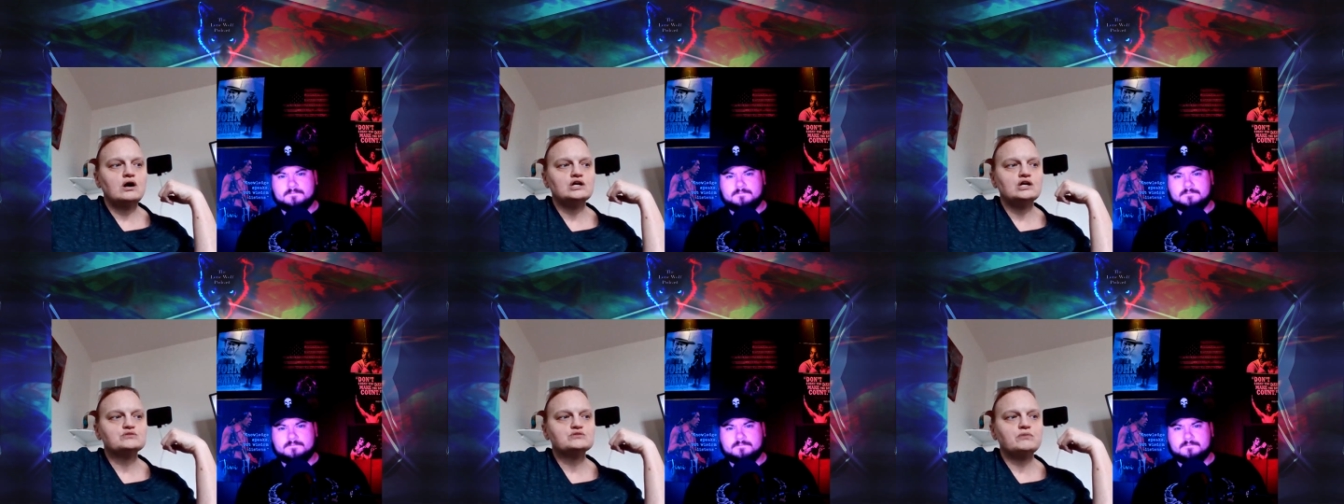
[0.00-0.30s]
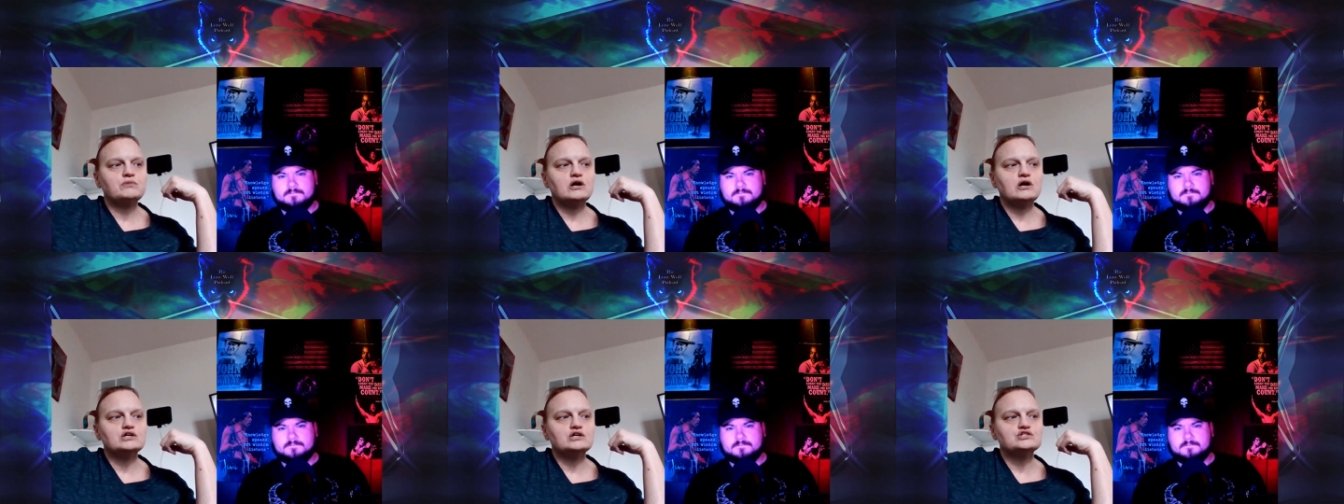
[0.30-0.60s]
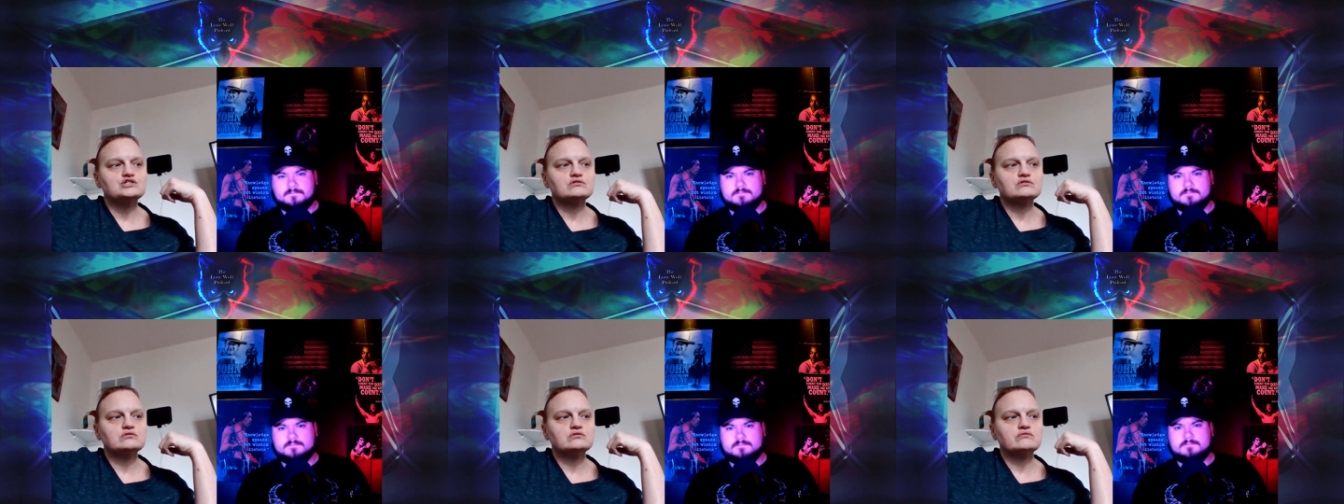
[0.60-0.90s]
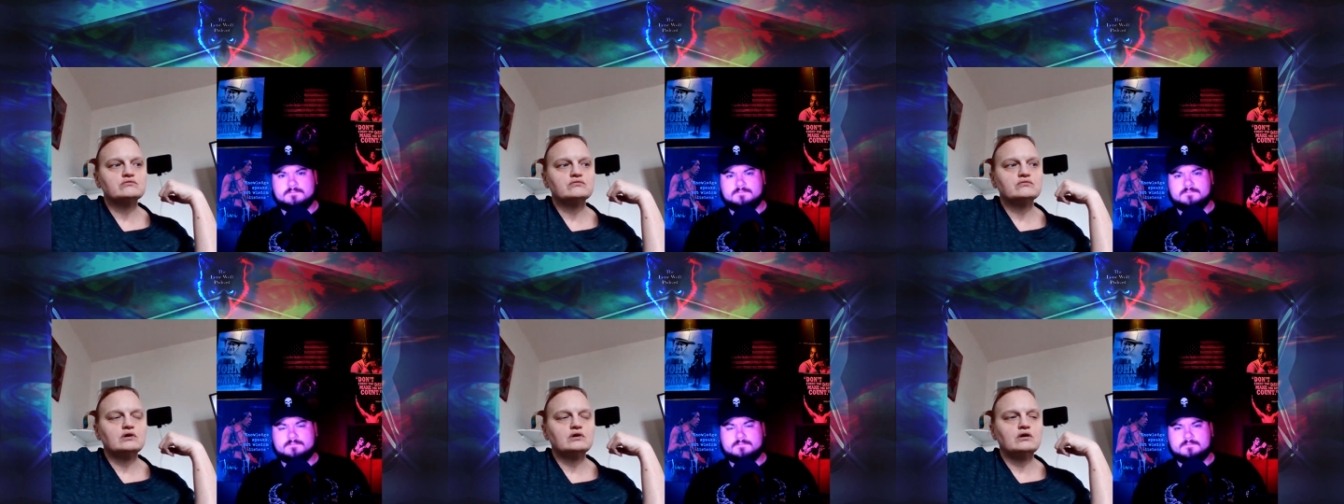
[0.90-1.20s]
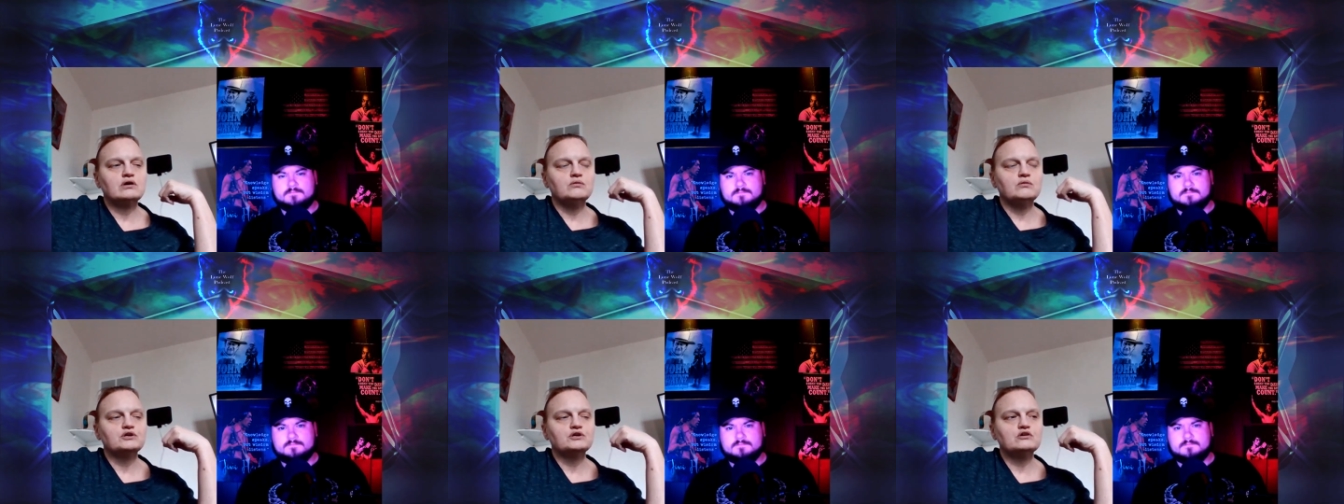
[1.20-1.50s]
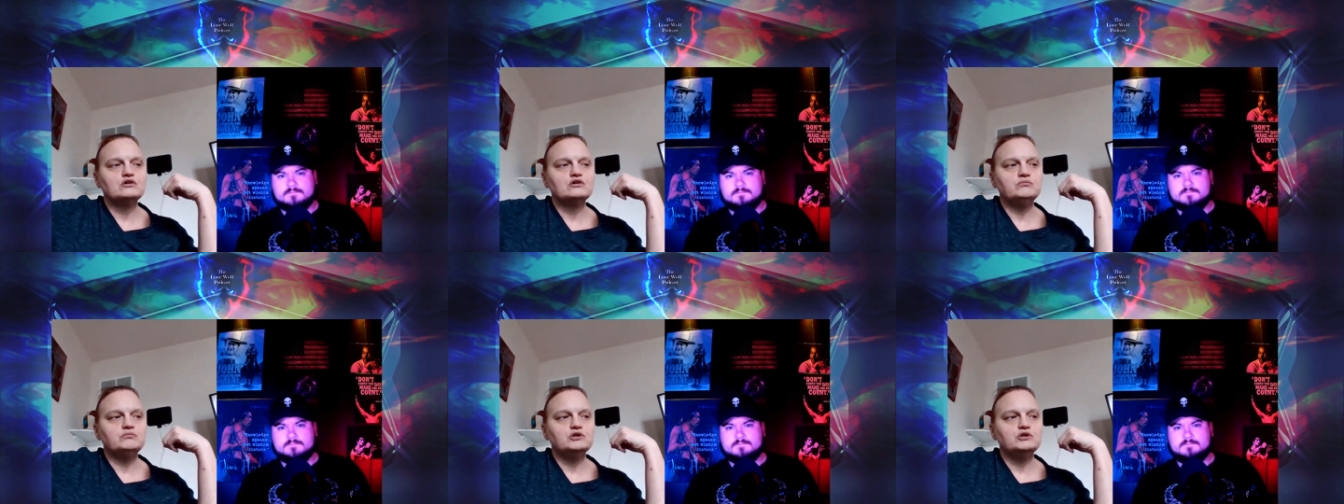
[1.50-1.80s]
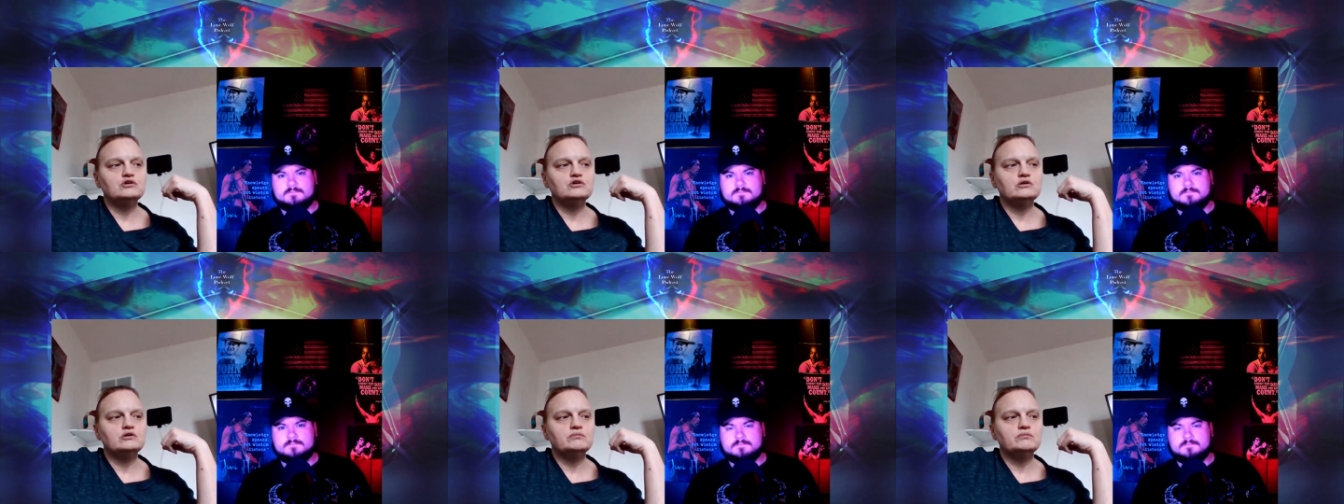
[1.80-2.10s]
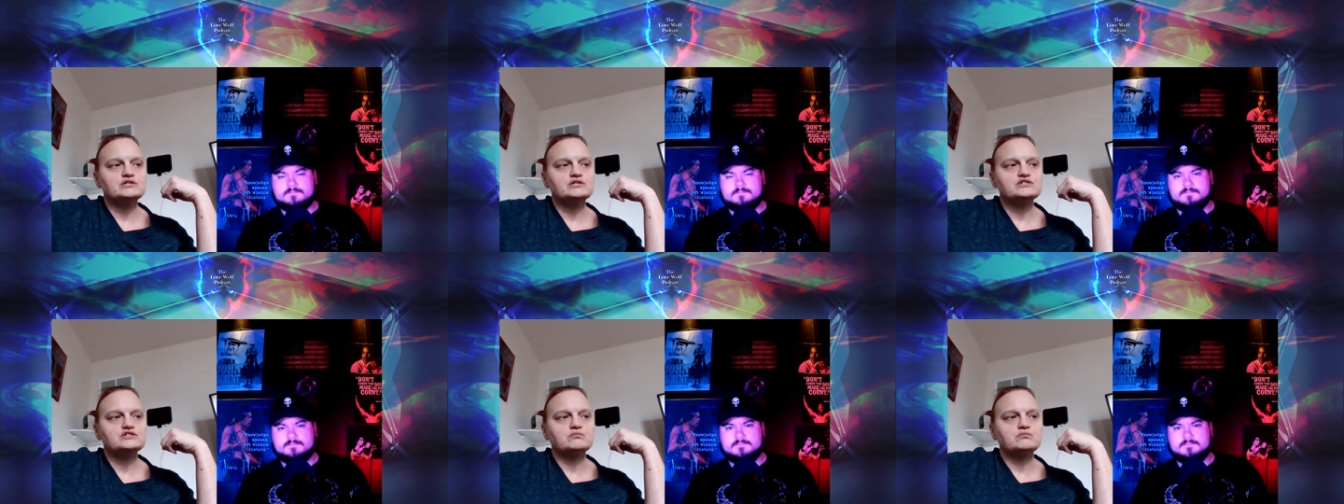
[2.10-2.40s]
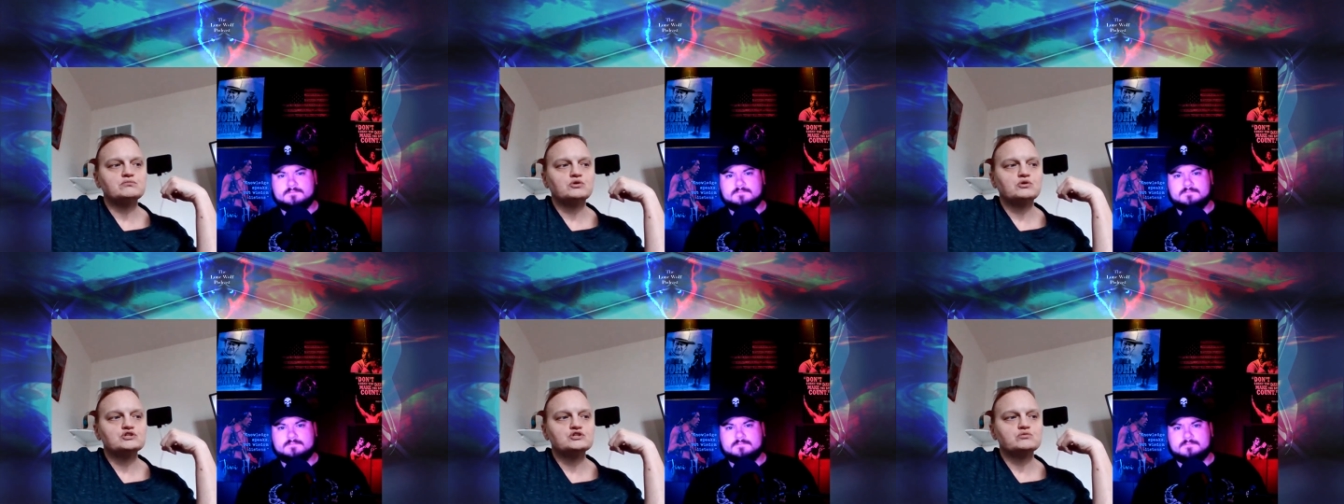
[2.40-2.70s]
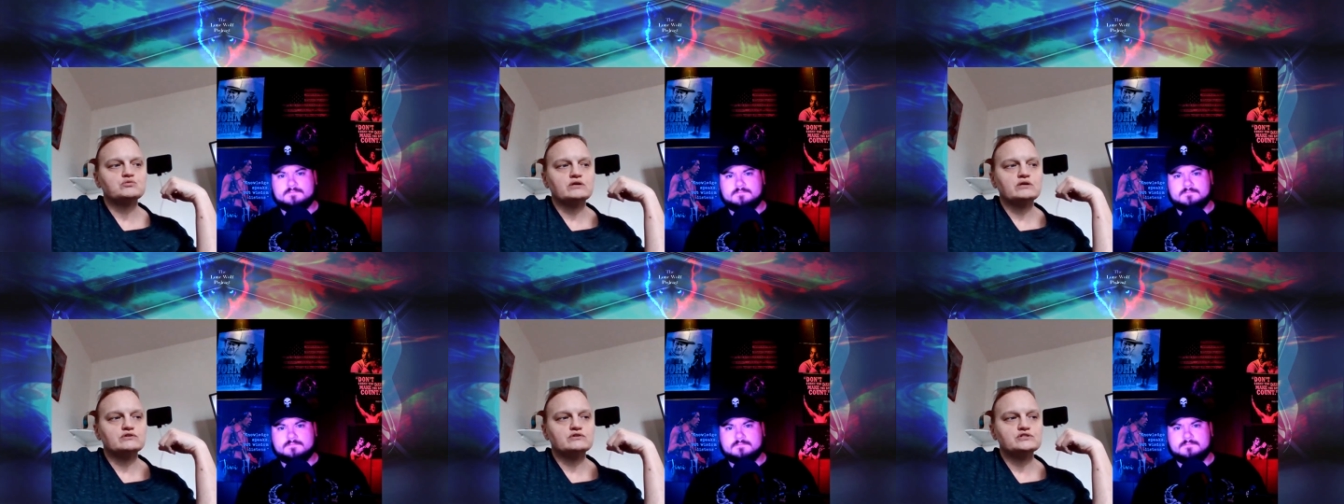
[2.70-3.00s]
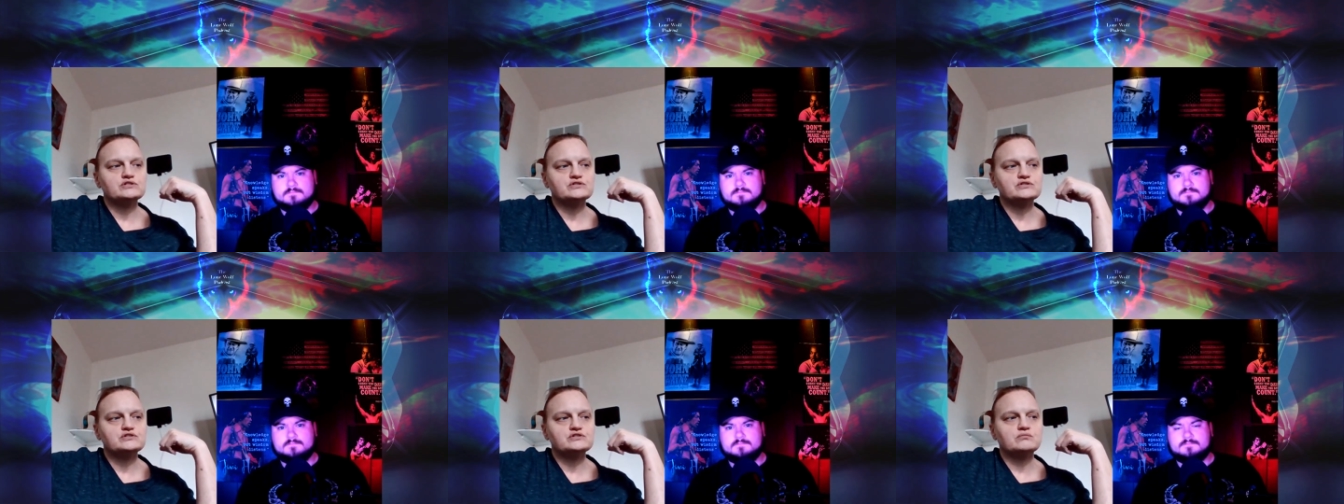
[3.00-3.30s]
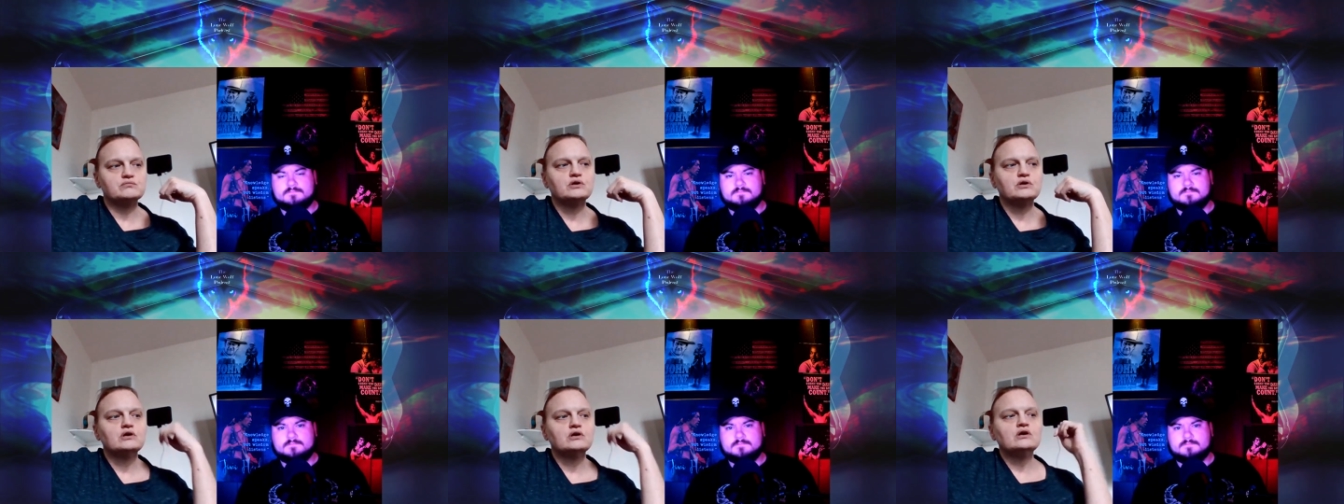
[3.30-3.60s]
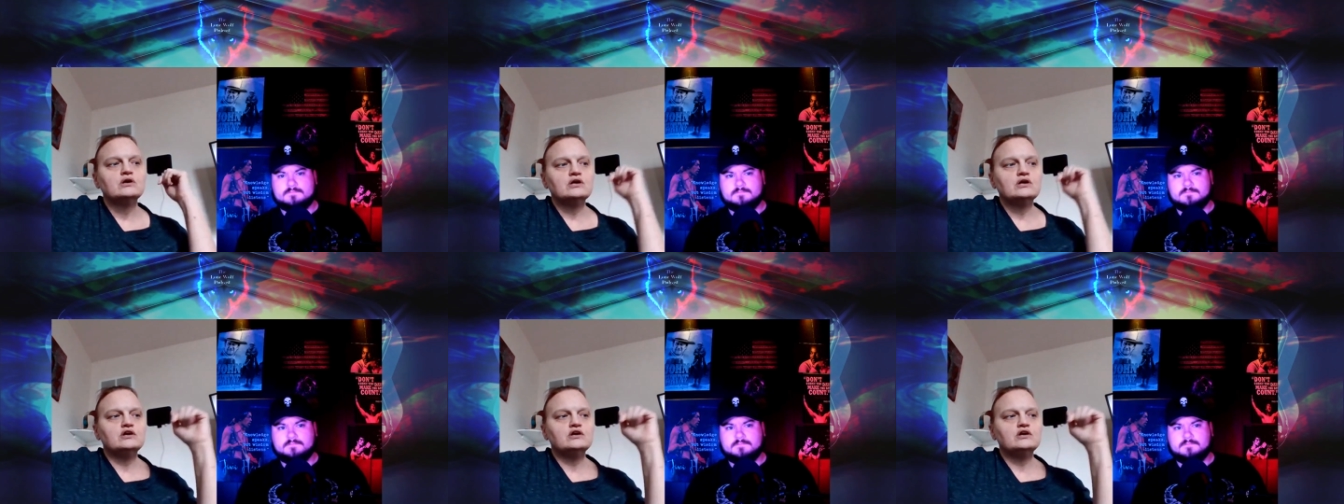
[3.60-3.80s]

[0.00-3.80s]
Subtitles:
hodgepodge home and community-based supports waiver system.